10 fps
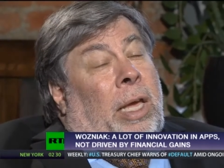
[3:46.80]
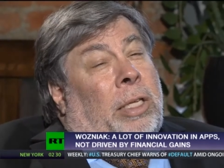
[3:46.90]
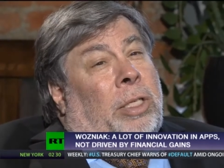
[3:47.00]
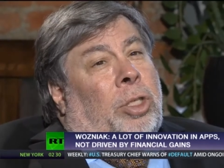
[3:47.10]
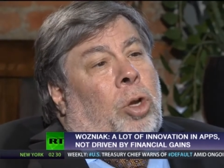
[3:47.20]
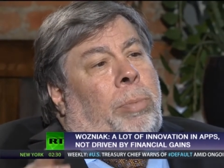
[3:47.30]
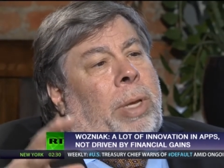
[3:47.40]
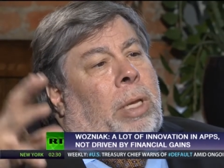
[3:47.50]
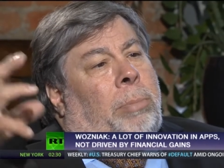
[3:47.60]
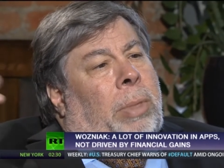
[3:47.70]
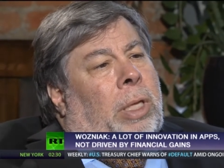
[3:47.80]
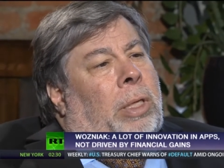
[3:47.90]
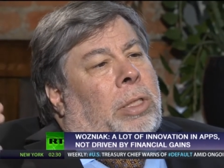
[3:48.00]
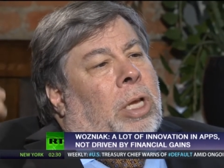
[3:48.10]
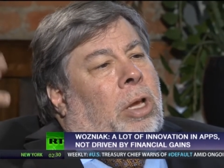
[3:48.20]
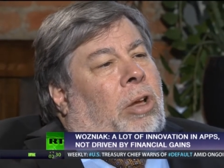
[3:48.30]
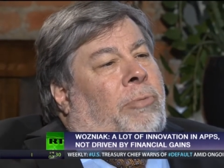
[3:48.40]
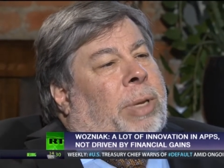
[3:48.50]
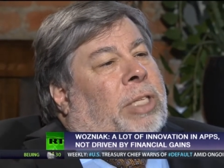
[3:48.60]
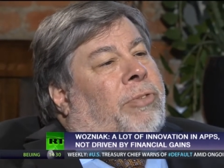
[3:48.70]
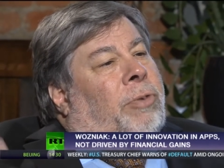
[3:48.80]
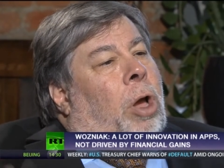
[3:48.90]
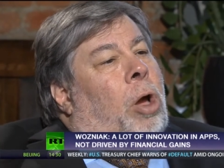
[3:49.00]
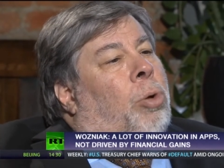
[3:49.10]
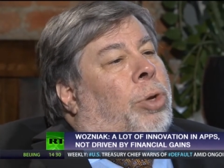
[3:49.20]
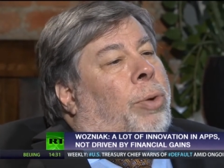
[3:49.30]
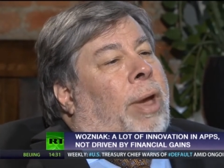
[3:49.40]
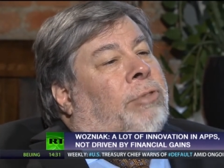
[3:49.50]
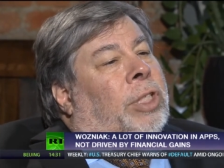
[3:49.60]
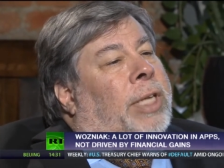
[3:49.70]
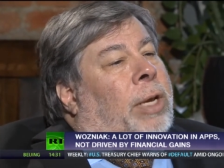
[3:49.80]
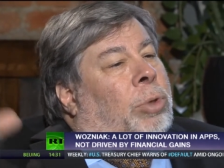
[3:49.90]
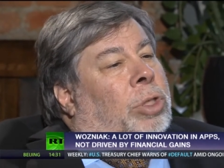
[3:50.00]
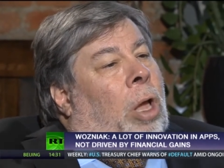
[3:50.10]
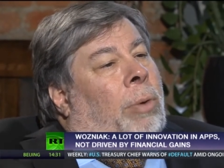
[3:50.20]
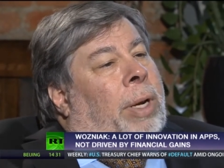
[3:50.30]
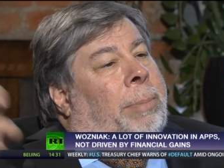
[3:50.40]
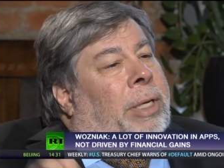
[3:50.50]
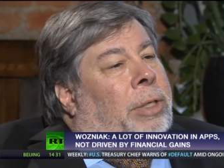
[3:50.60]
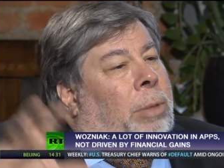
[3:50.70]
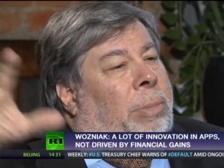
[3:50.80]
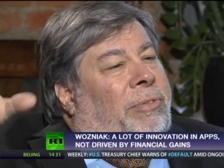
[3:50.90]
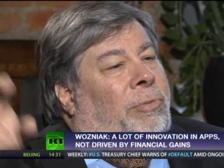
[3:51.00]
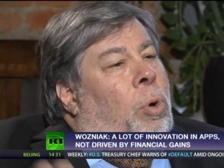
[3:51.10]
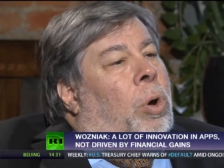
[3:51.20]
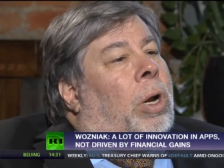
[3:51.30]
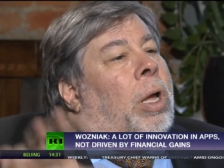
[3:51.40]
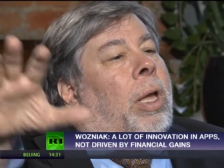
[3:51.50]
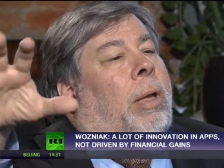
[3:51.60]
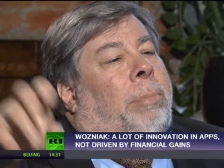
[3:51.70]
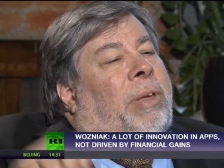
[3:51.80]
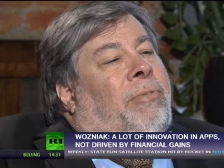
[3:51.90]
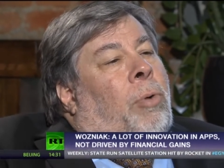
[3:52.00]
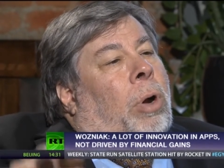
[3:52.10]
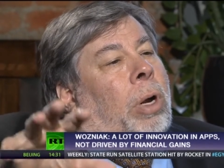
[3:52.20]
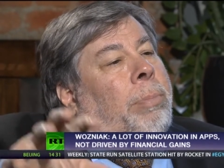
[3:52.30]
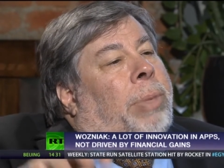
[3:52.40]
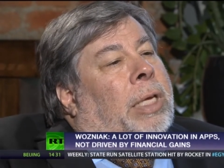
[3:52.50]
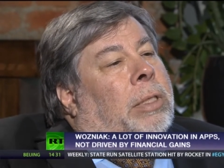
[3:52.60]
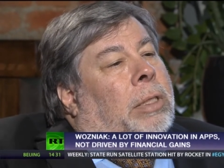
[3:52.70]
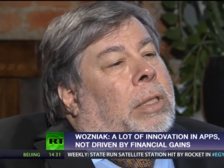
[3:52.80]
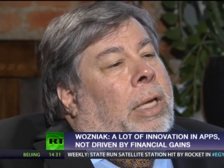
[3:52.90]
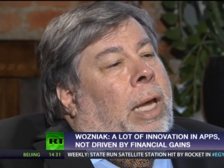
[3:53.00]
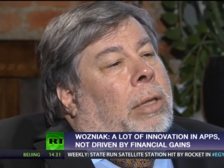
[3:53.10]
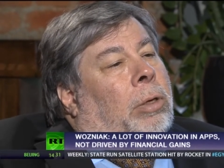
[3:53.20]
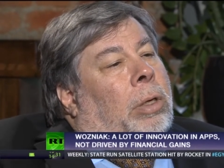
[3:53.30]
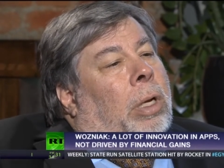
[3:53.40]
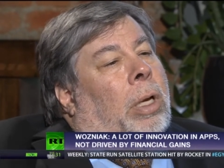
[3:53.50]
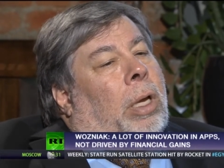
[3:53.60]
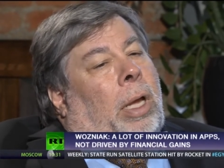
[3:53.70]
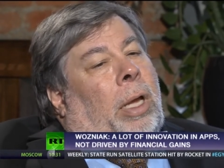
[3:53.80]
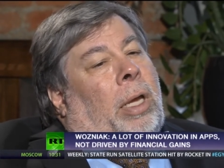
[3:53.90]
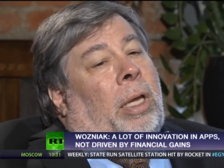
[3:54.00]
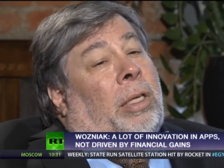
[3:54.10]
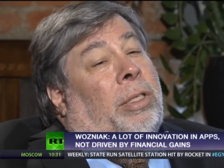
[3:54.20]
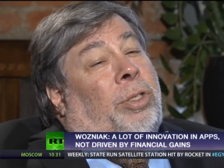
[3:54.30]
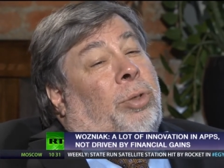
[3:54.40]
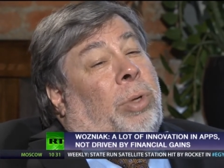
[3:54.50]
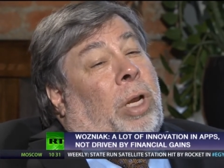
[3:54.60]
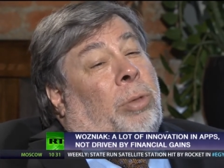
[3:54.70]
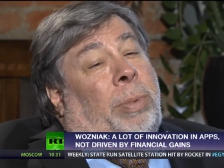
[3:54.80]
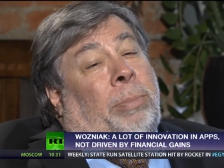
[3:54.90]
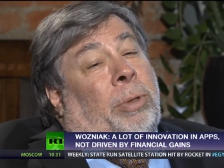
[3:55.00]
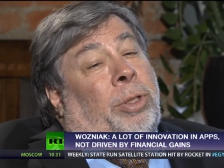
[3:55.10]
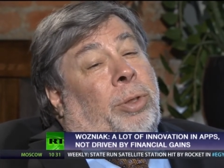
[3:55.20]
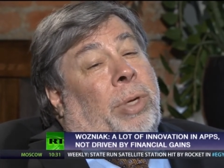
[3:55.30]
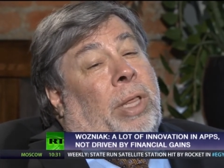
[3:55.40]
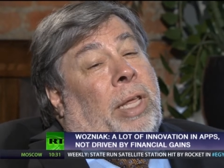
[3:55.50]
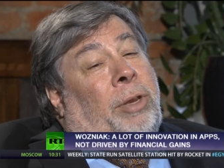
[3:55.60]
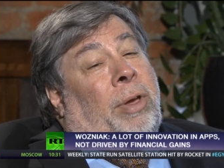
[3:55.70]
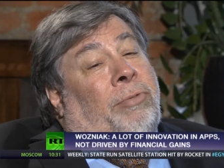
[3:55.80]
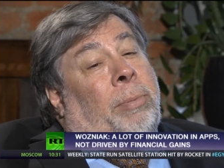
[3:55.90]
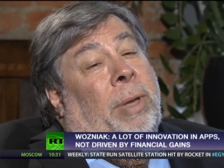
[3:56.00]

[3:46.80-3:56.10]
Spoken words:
it's so many millions of bits of code, you have to take what's already been done before, piece it together, and do what other people are doing, and then you have to